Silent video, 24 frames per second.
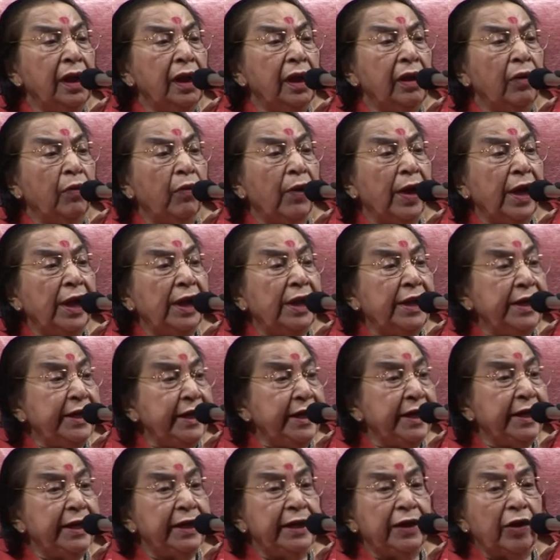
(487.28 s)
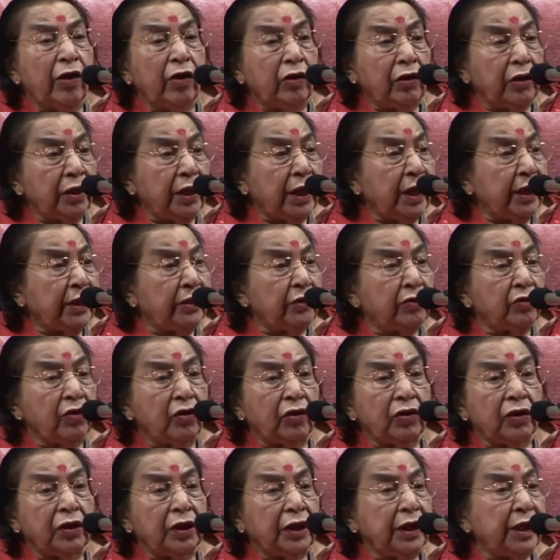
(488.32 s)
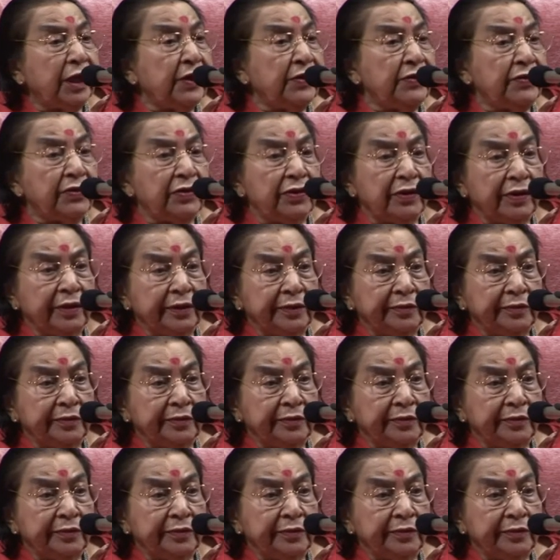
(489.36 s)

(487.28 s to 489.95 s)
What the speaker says: While here that's not the case.